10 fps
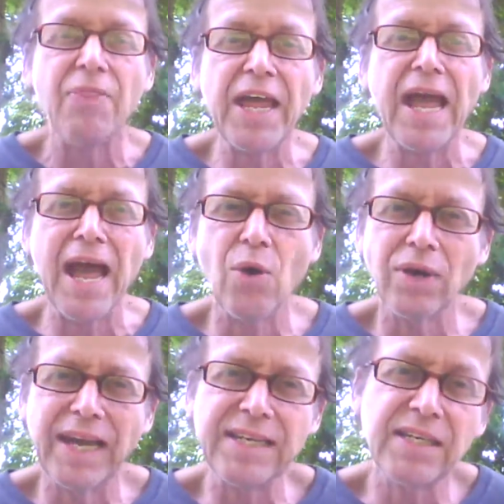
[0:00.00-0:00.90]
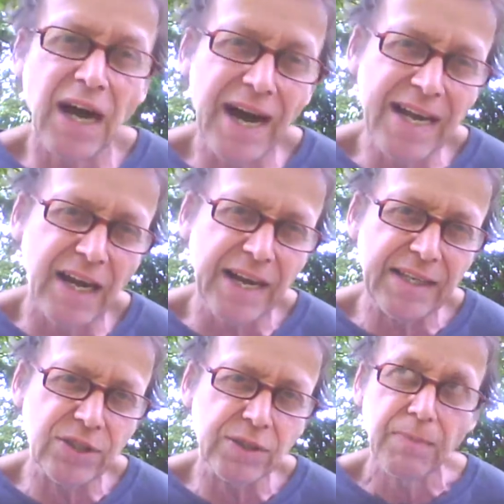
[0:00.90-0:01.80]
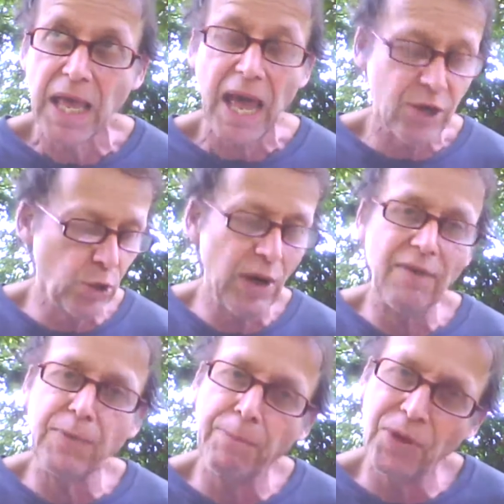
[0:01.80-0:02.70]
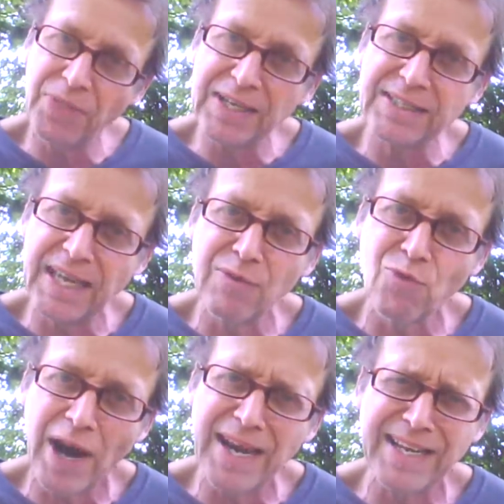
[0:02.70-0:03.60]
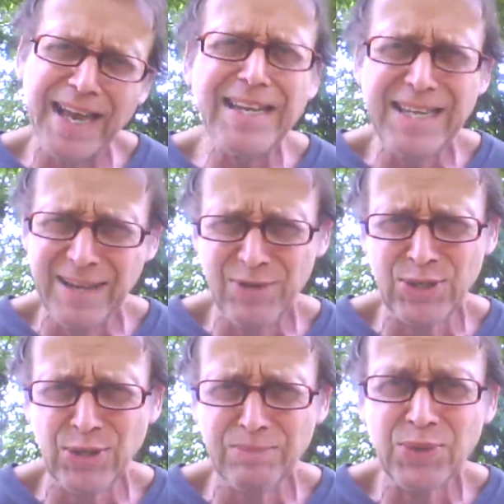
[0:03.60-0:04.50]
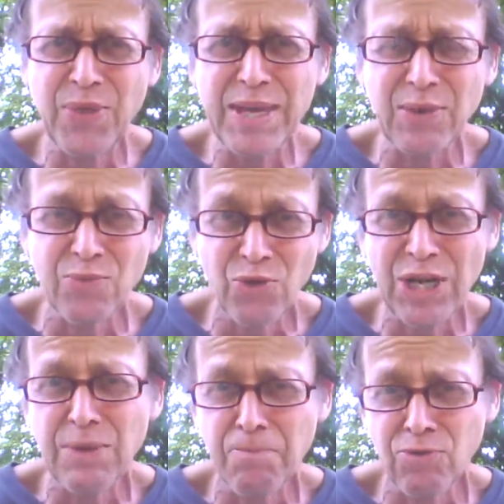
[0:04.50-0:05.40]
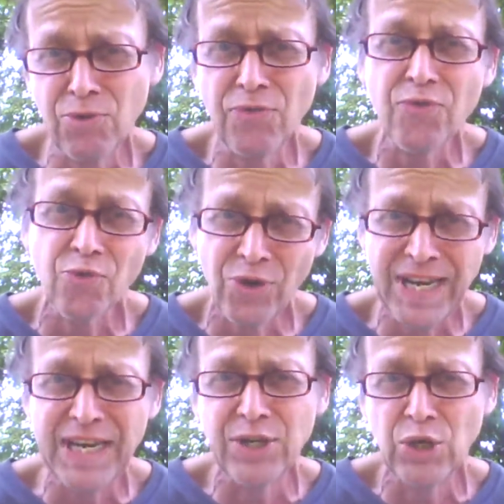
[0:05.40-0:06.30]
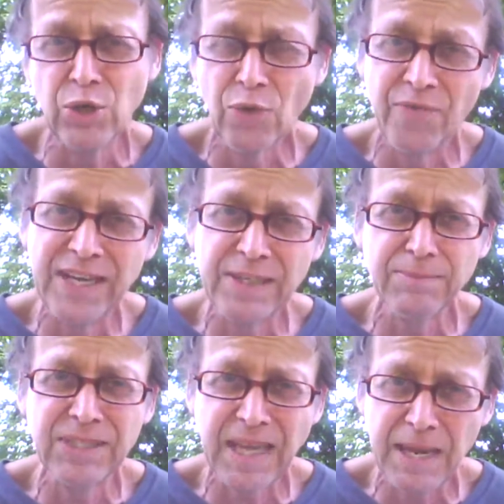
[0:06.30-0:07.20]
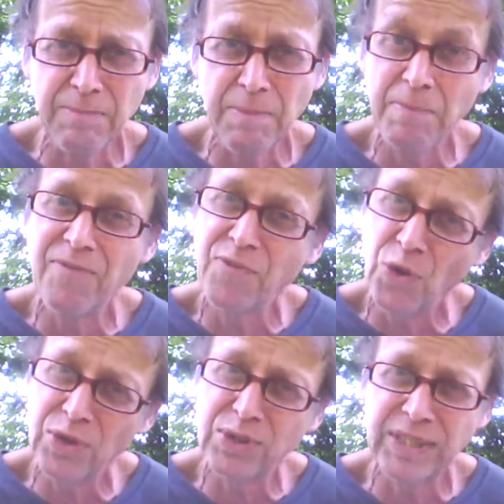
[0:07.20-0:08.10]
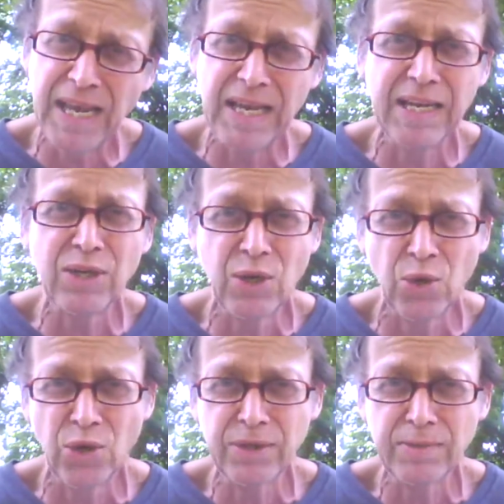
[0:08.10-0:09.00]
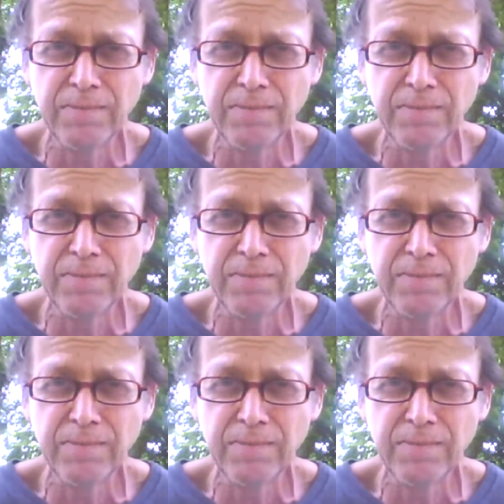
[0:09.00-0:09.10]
They outline guidelines, and you have to put this in writing and give it to them so they can proofread your victim statement before you say it in court.